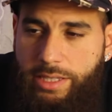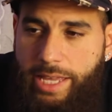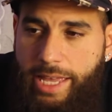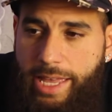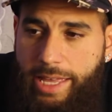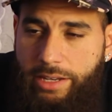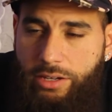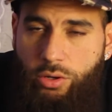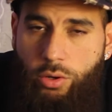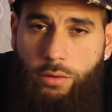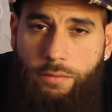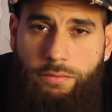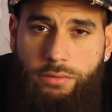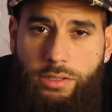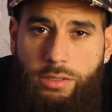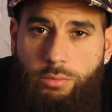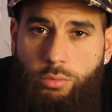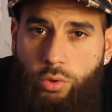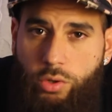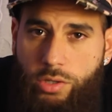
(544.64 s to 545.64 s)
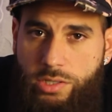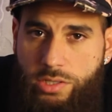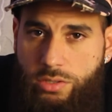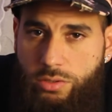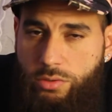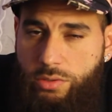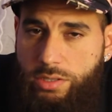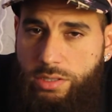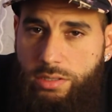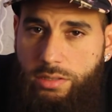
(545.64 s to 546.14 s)
that, and hopefully more
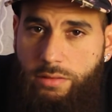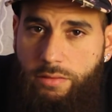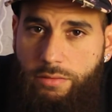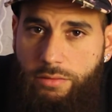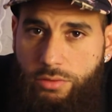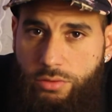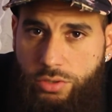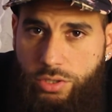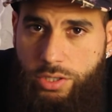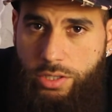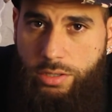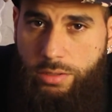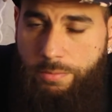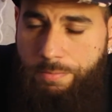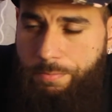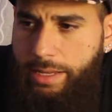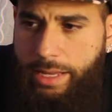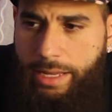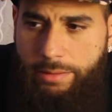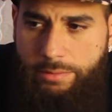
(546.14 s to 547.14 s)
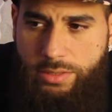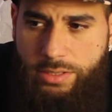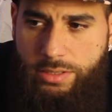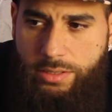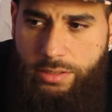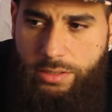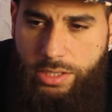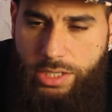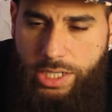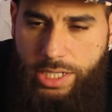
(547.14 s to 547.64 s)
stores in the future. I'm
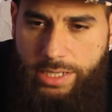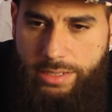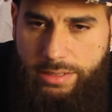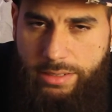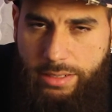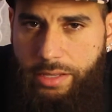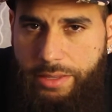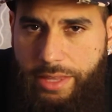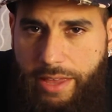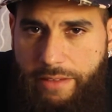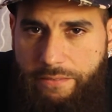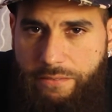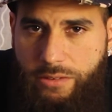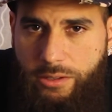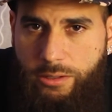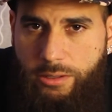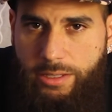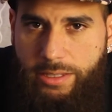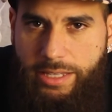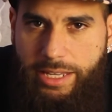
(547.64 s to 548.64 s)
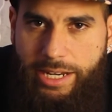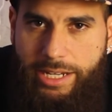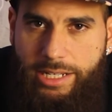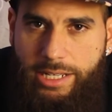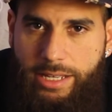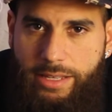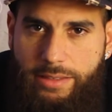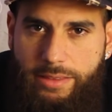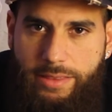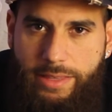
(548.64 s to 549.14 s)
still chasing that feeling that I
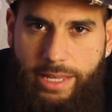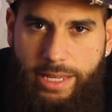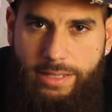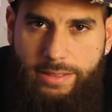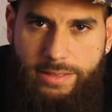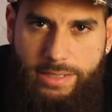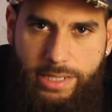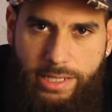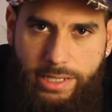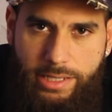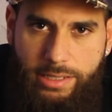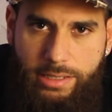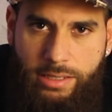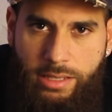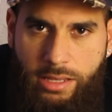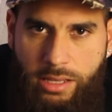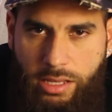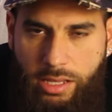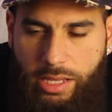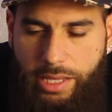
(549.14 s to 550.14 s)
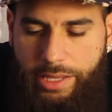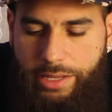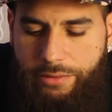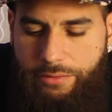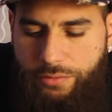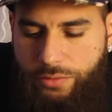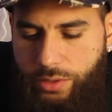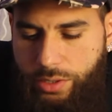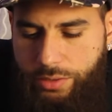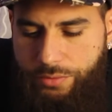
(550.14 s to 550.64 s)
got that day in
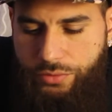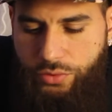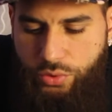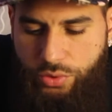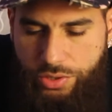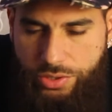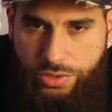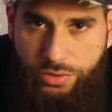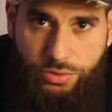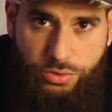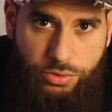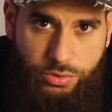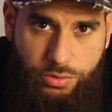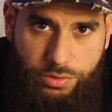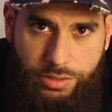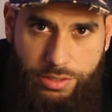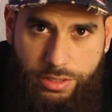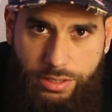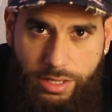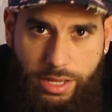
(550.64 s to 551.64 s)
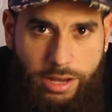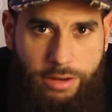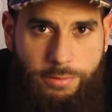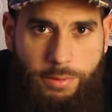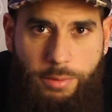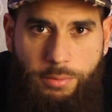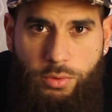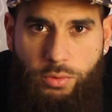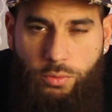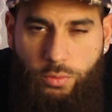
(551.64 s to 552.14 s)
front of Yours Truly. I
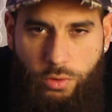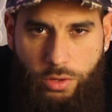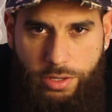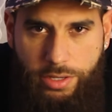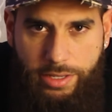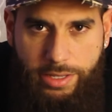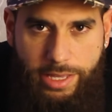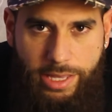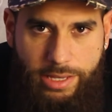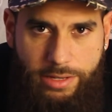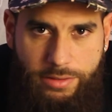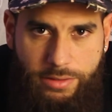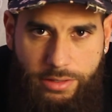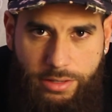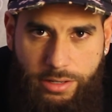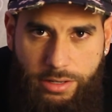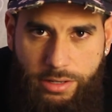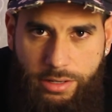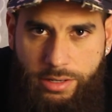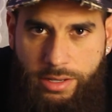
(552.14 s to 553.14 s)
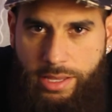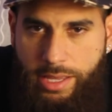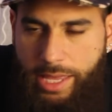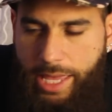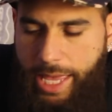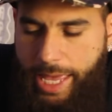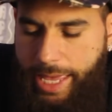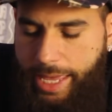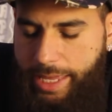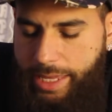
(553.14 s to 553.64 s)
remember walking out of there
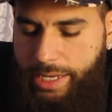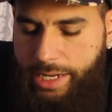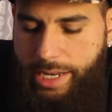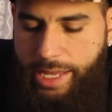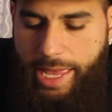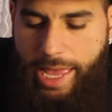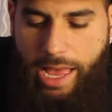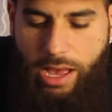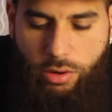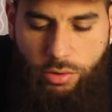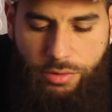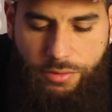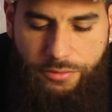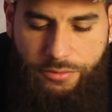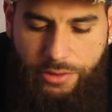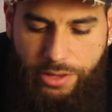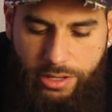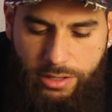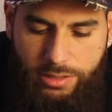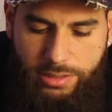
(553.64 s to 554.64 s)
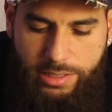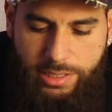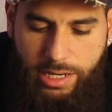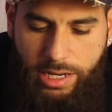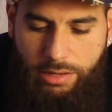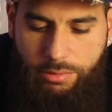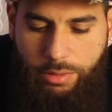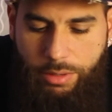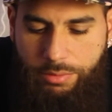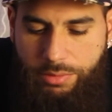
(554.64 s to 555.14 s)
and how it felt, and I
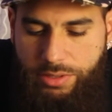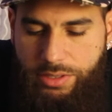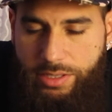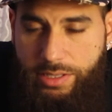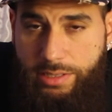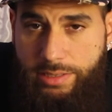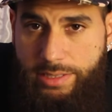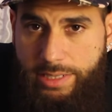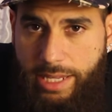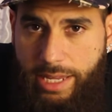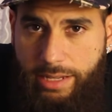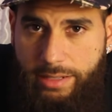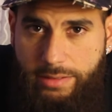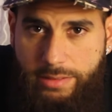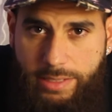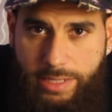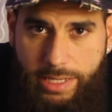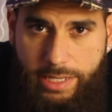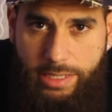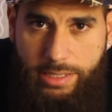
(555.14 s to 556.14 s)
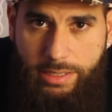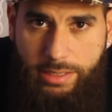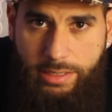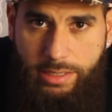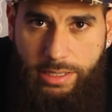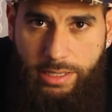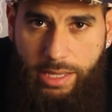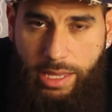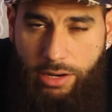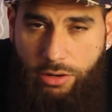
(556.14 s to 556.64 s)
remember the exact day.
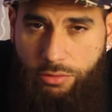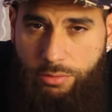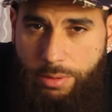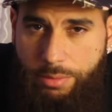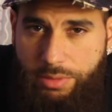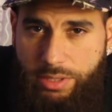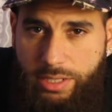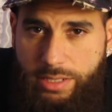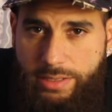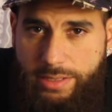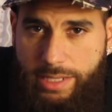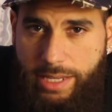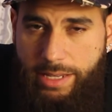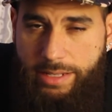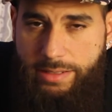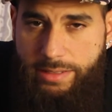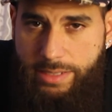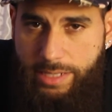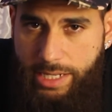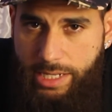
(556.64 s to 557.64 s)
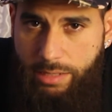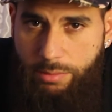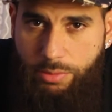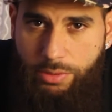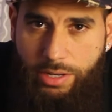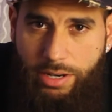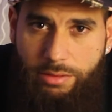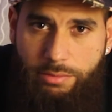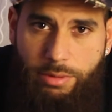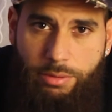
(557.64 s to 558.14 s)
I don't remember the exact date, but
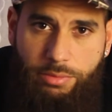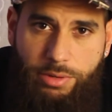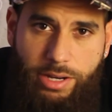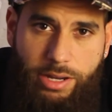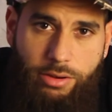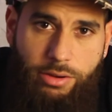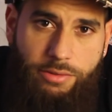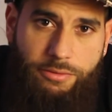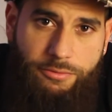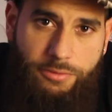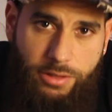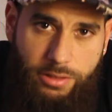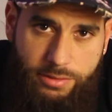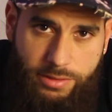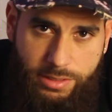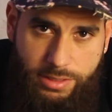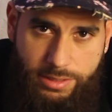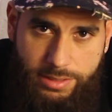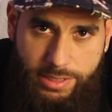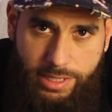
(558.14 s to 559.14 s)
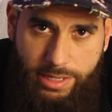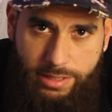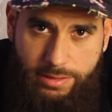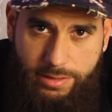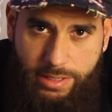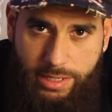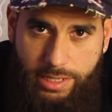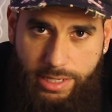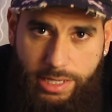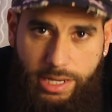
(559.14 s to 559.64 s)
I remember how I felt the exact
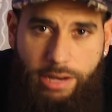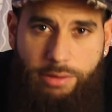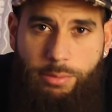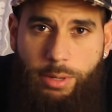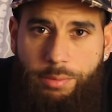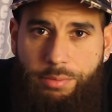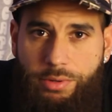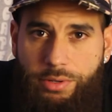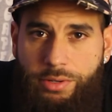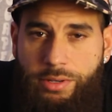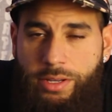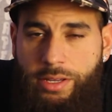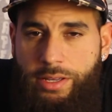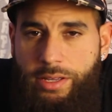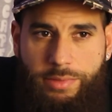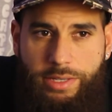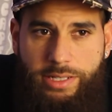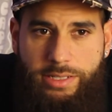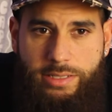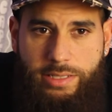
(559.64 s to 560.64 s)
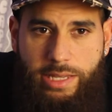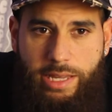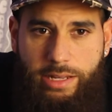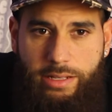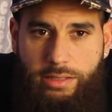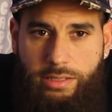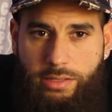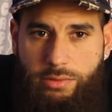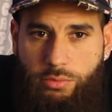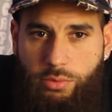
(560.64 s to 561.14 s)
day, and I remember
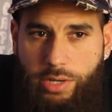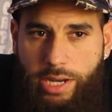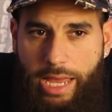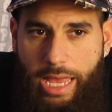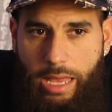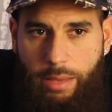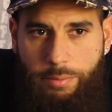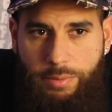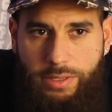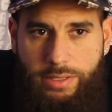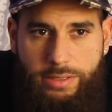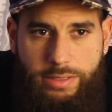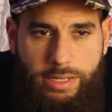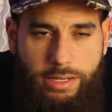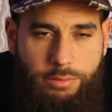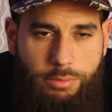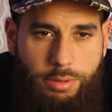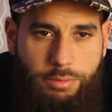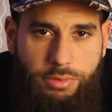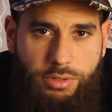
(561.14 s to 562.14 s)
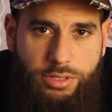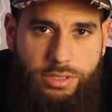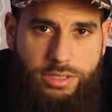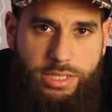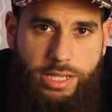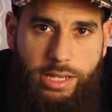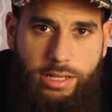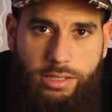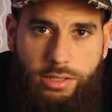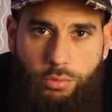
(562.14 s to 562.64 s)
exactly what happened. I remember
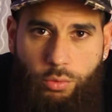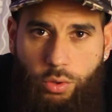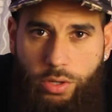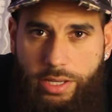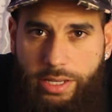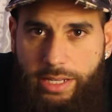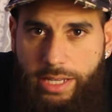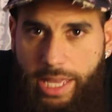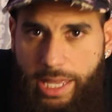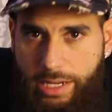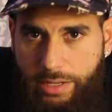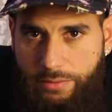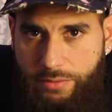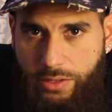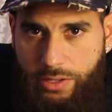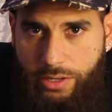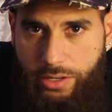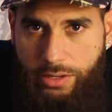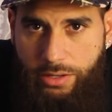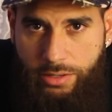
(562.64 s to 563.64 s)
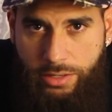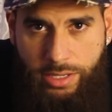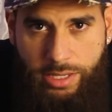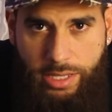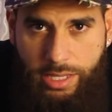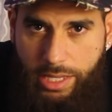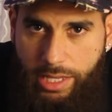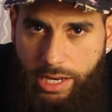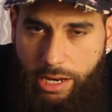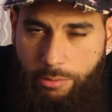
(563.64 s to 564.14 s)
exactly walking out of there,
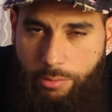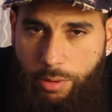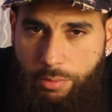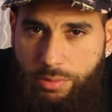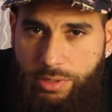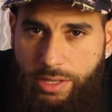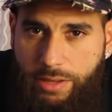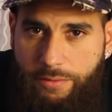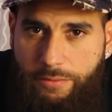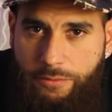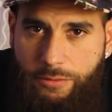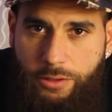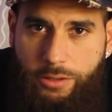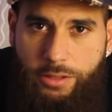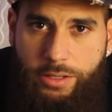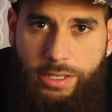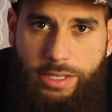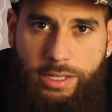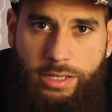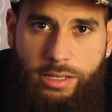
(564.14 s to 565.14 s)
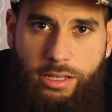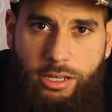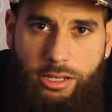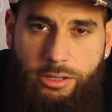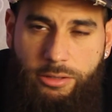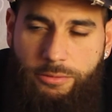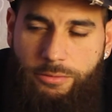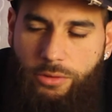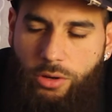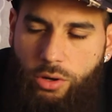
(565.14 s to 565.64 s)
and I remember that feeling
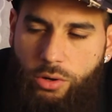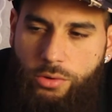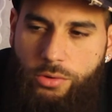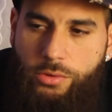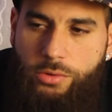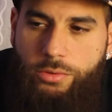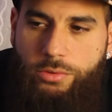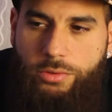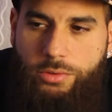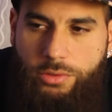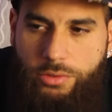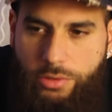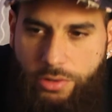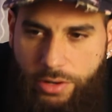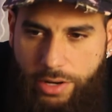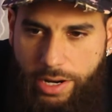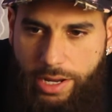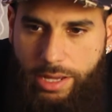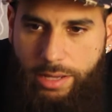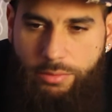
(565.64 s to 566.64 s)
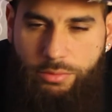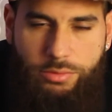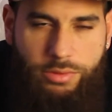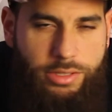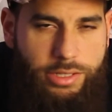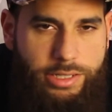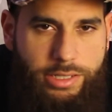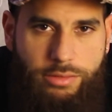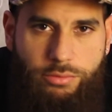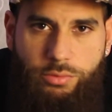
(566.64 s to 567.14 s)
of, oh crap,
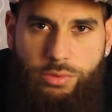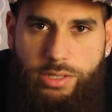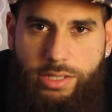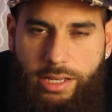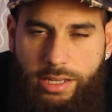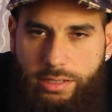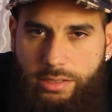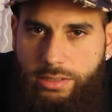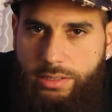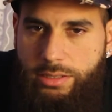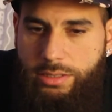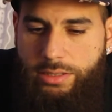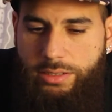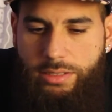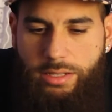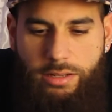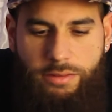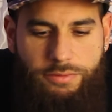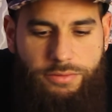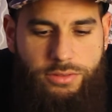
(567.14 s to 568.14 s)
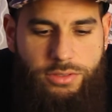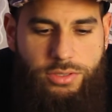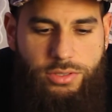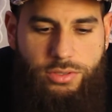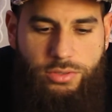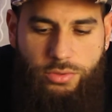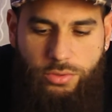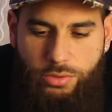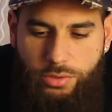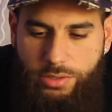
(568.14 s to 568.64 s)
like, we got our stuff in
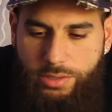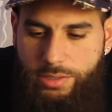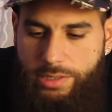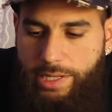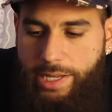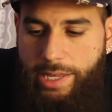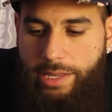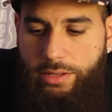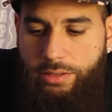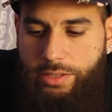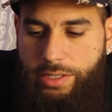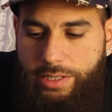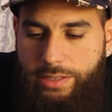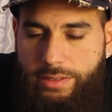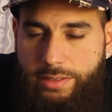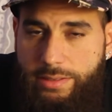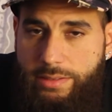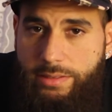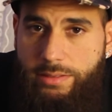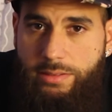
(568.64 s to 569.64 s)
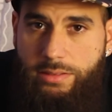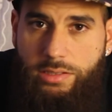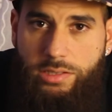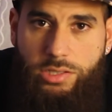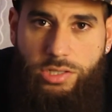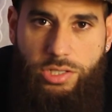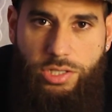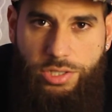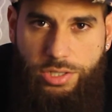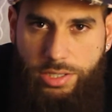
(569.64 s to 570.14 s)
stores now, like, this is
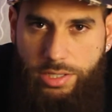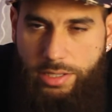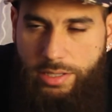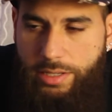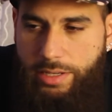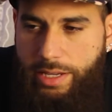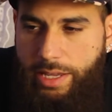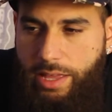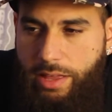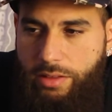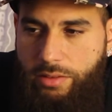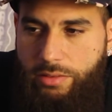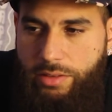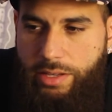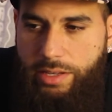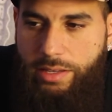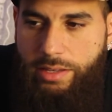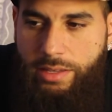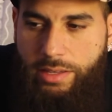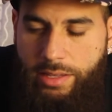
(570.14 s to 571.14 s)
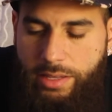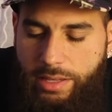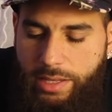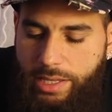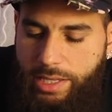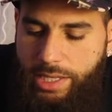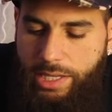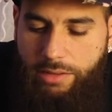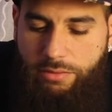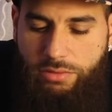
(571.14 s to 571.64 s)
legit now. Like,
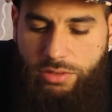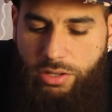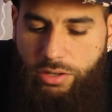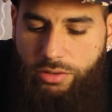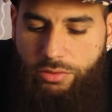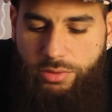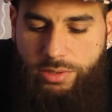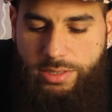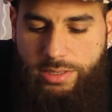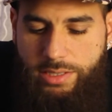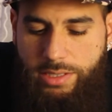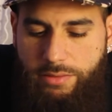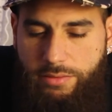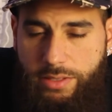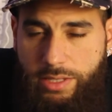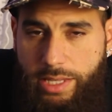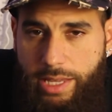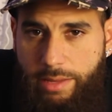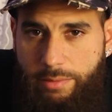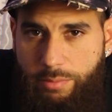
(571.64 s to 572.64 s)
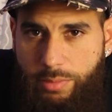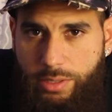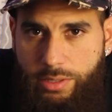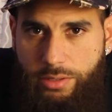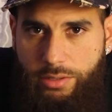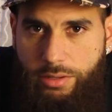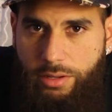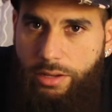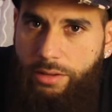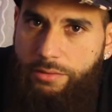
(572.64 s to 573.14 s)
even though it wasn't even that
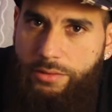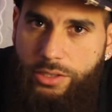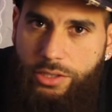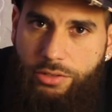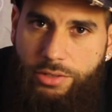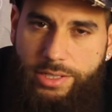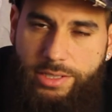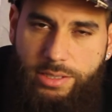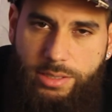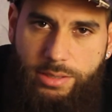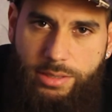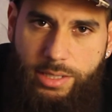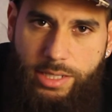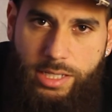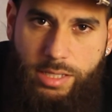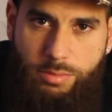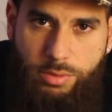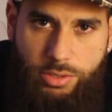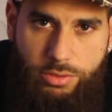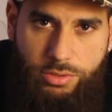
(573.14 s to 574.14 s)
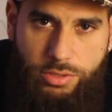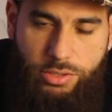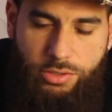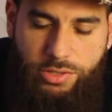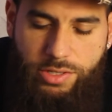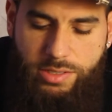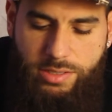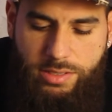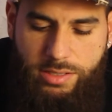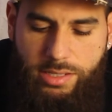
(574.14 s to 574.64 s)
big of a crazy thing, but it was a
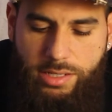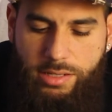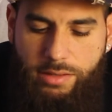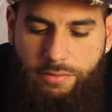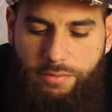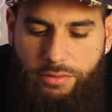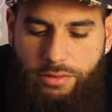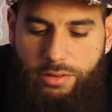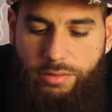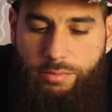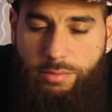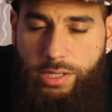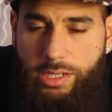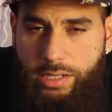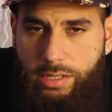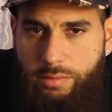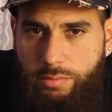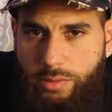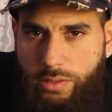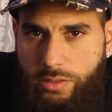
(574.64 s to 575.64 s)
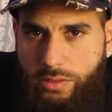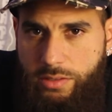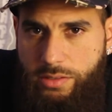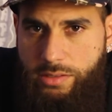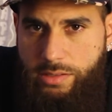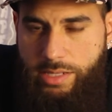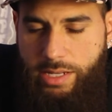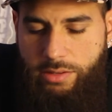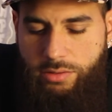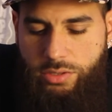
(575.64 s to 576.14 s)
crazy thing for me,
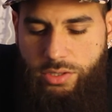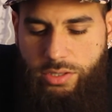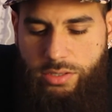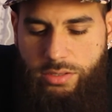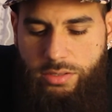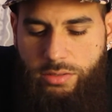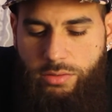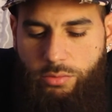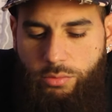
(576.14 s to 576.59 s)
because that was just